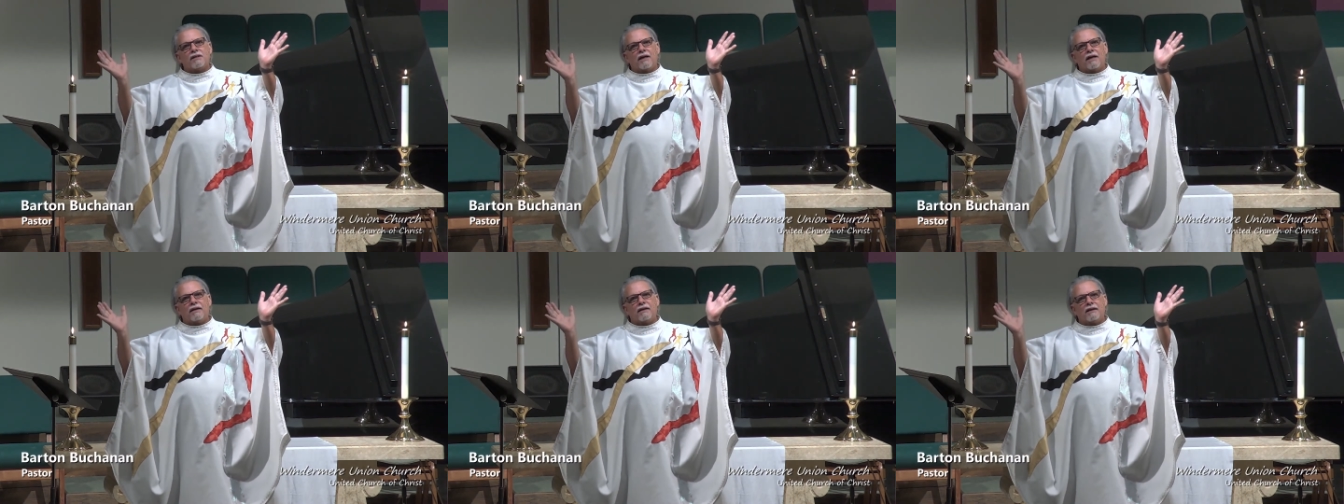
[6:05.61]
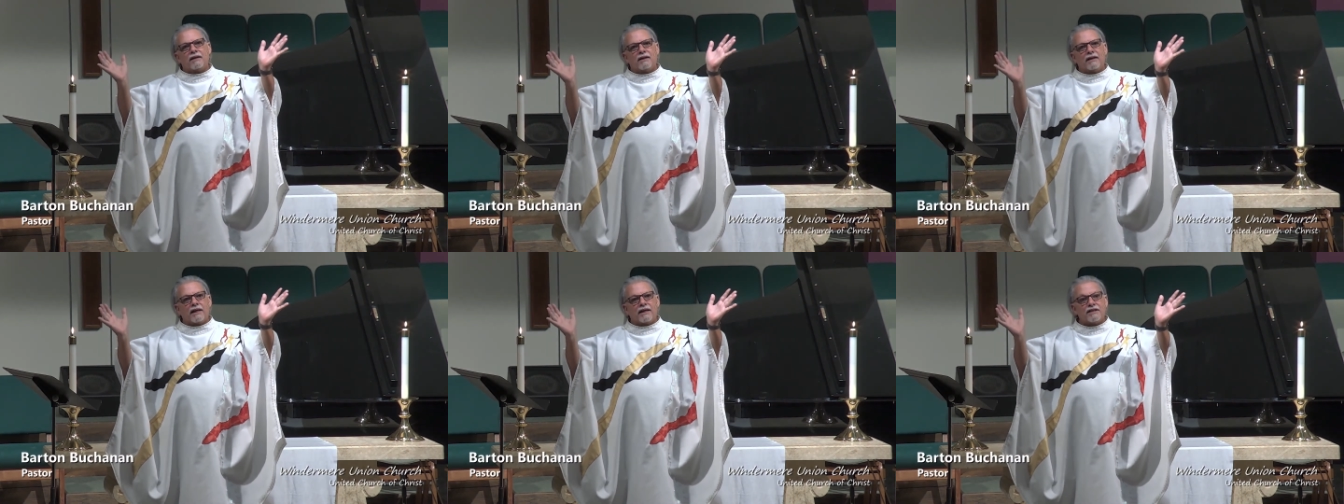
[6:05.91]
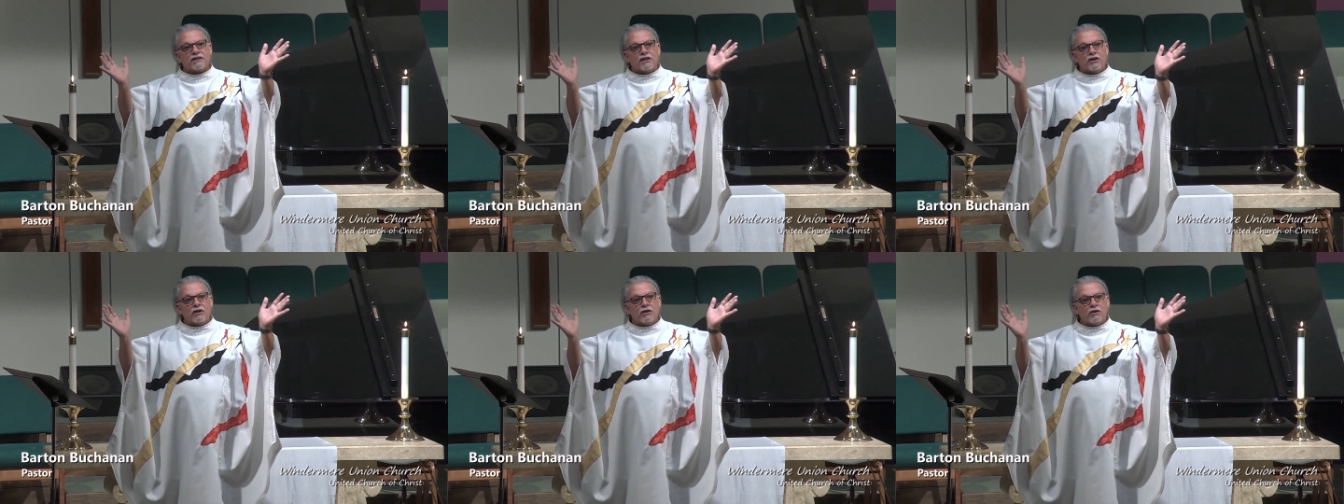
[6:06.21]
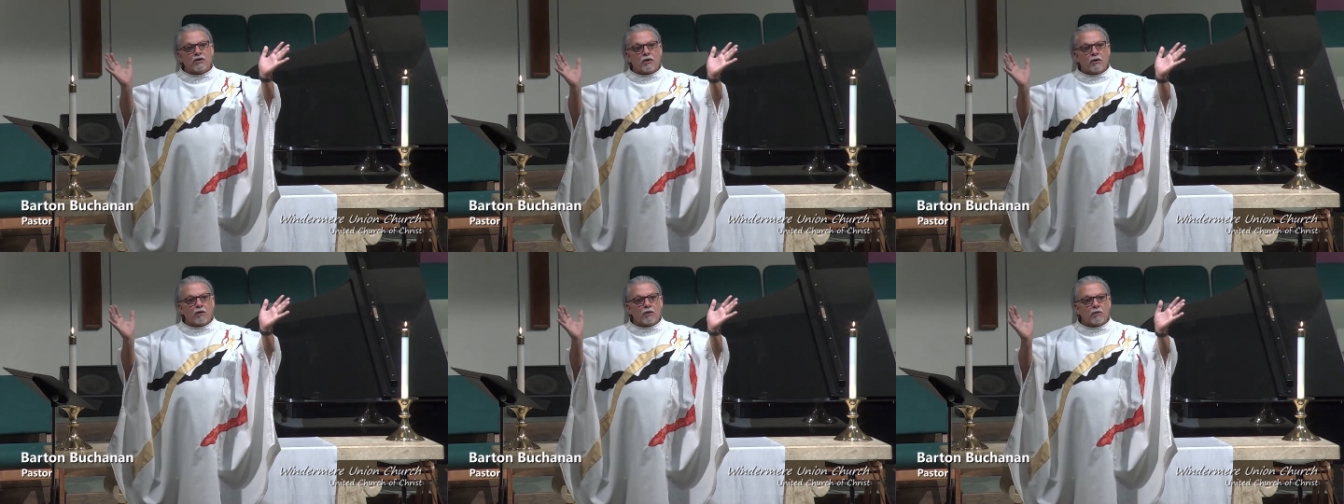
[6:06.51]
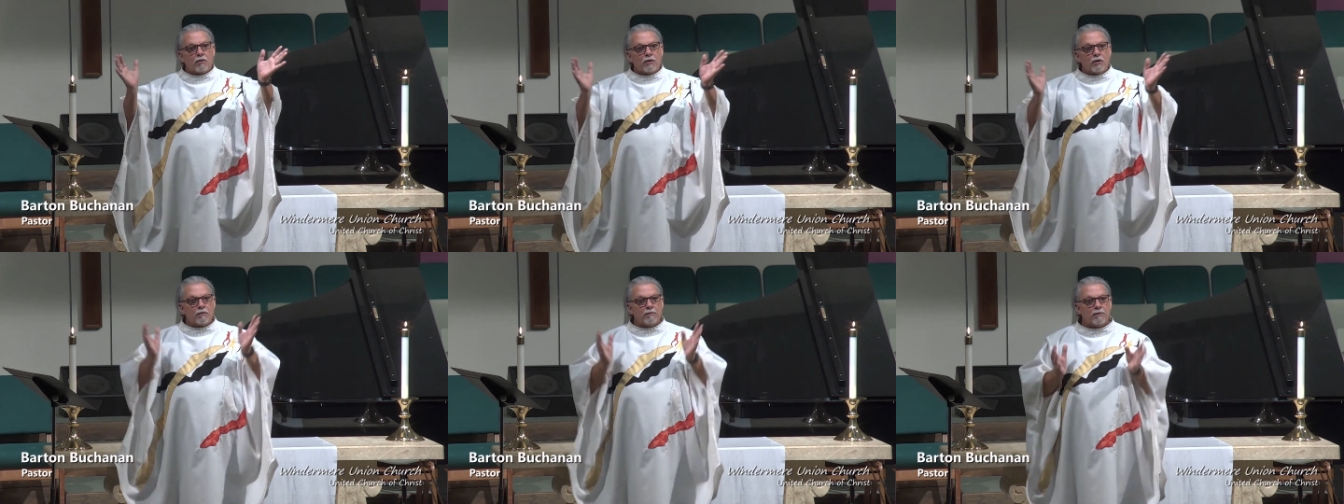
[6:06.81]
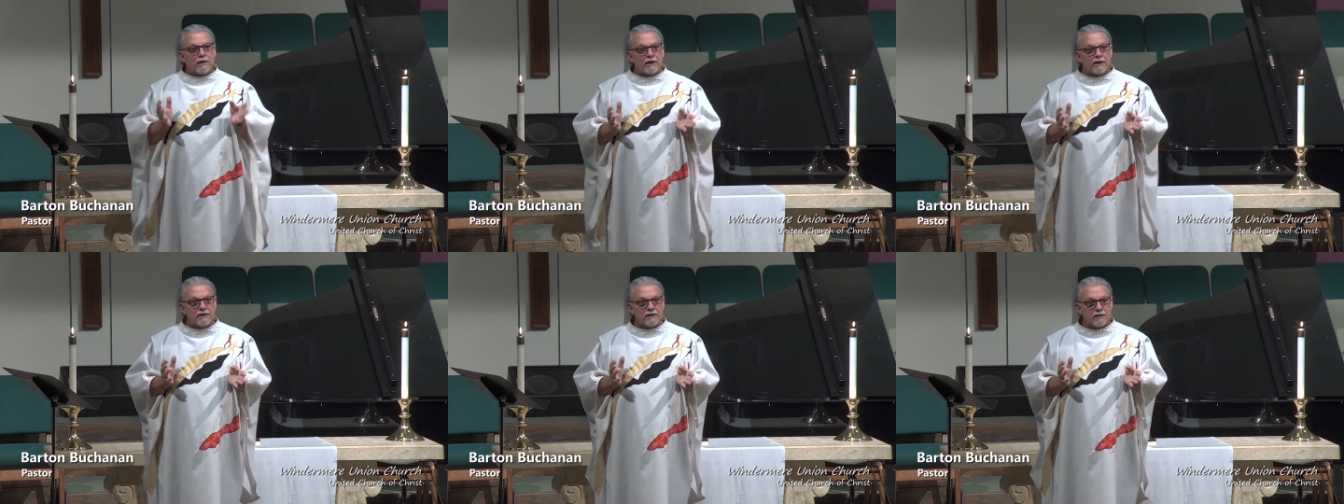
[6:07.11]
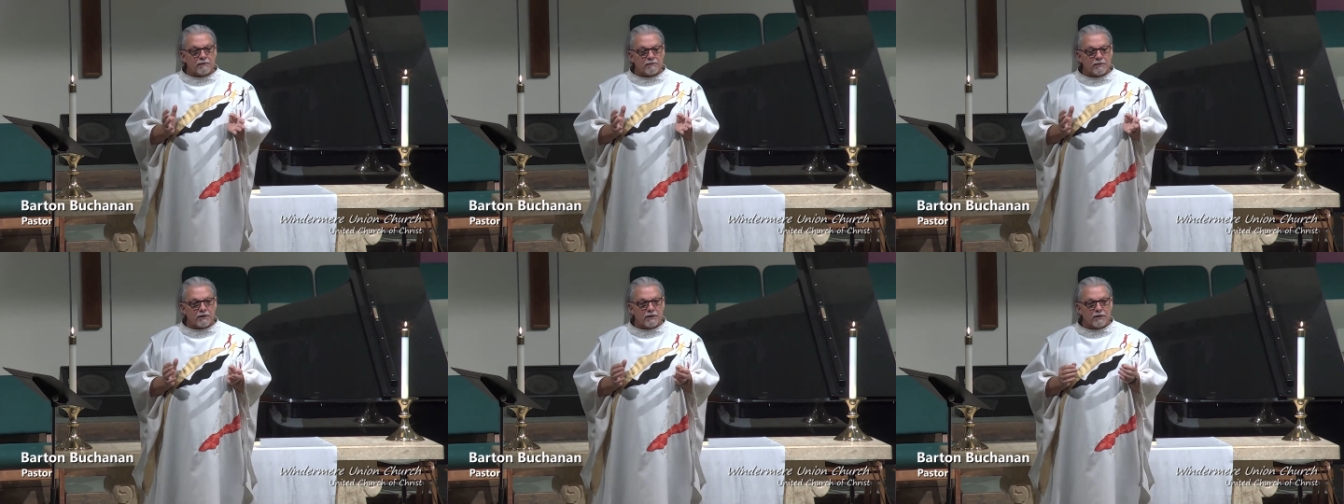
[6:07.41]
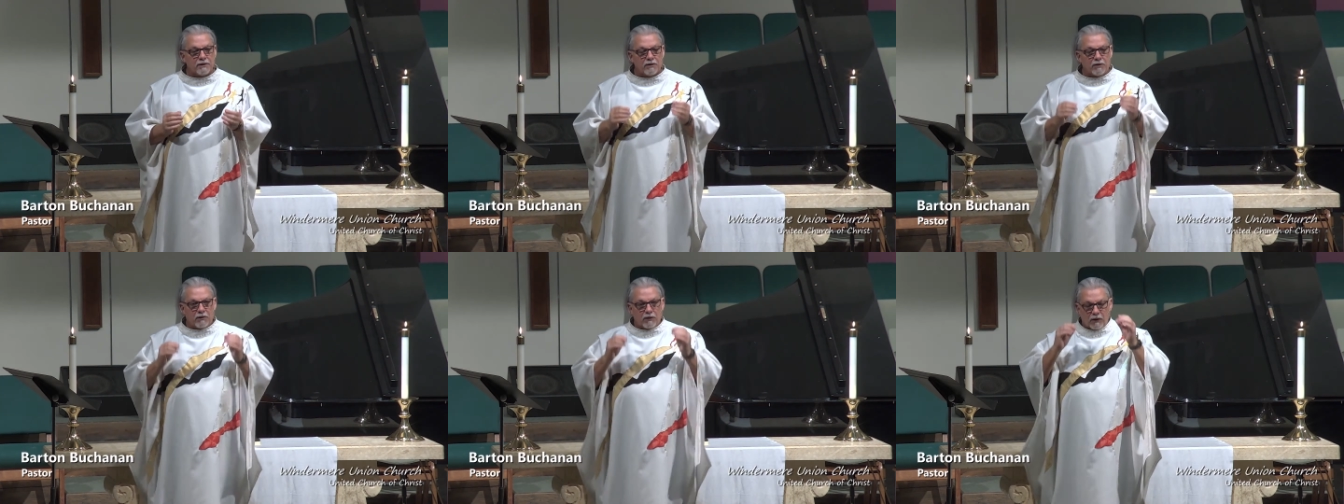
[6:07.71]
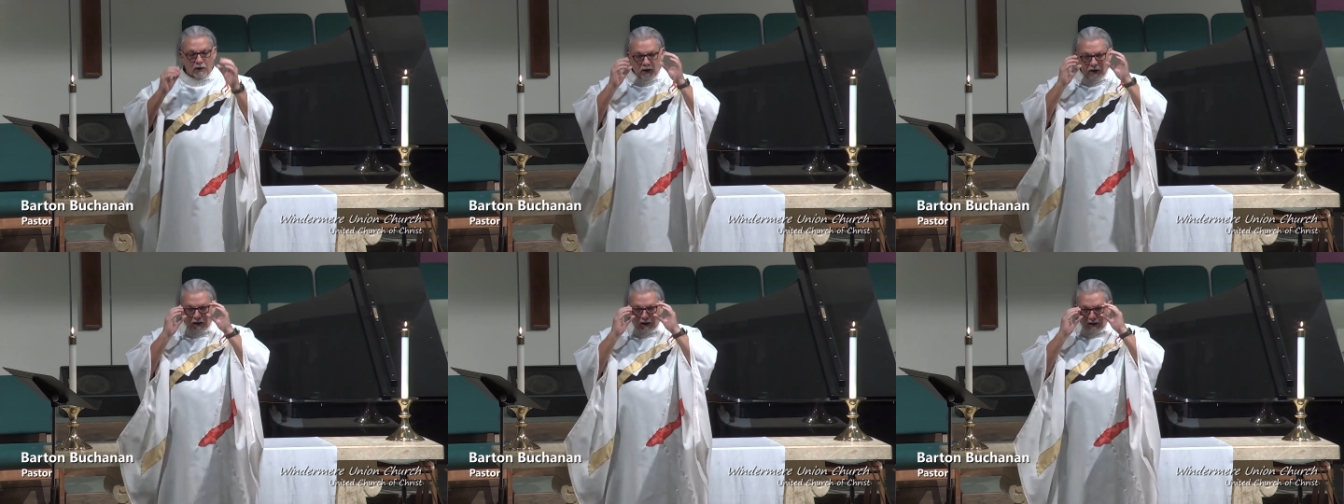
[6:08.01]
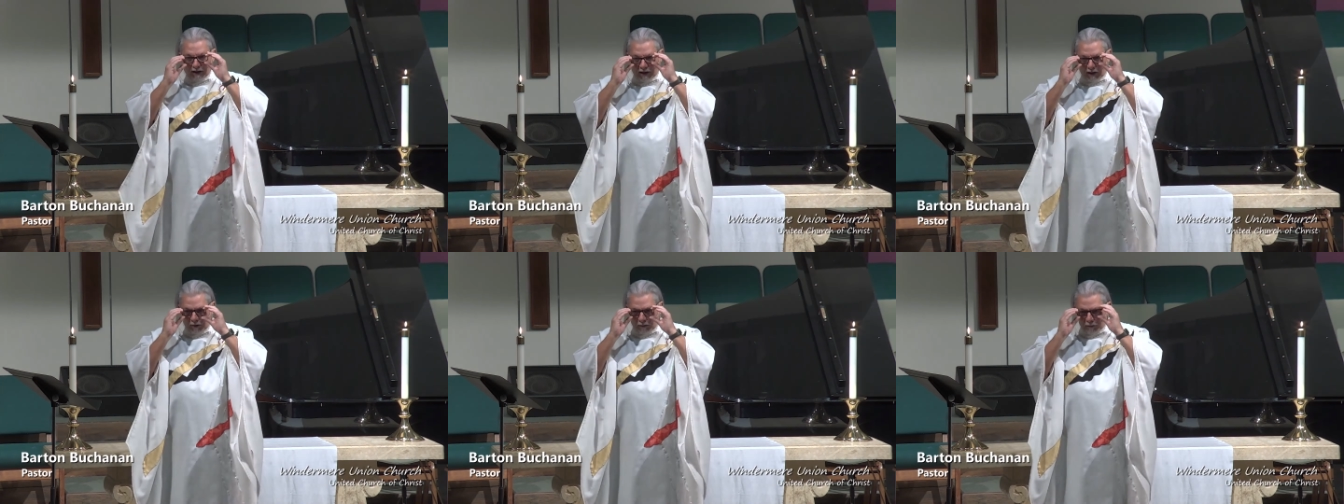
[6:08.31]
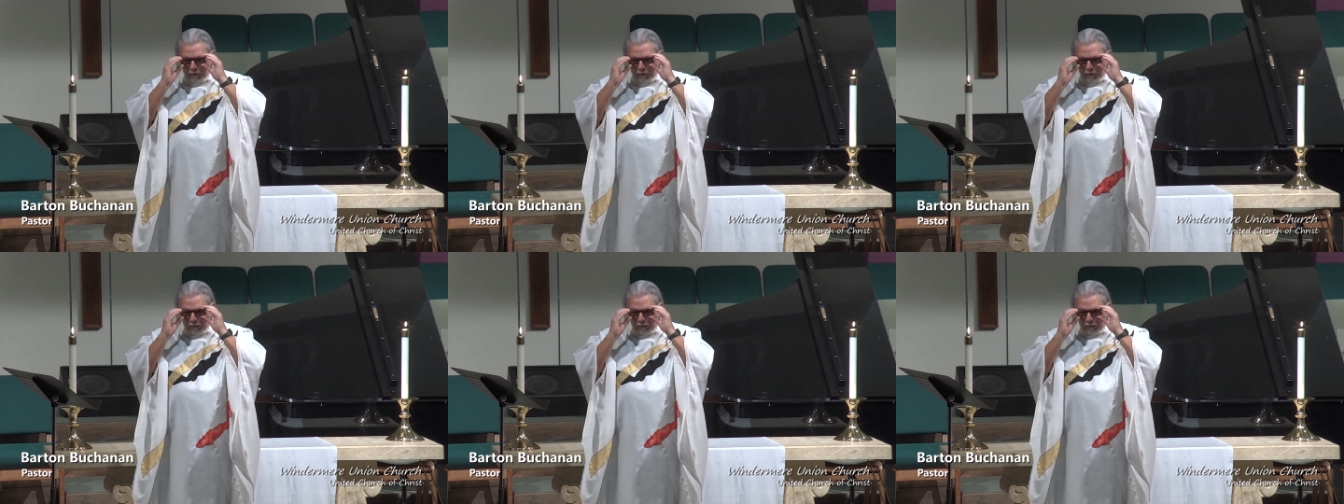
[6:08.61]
and then next thing you know, you're being tempted. Now,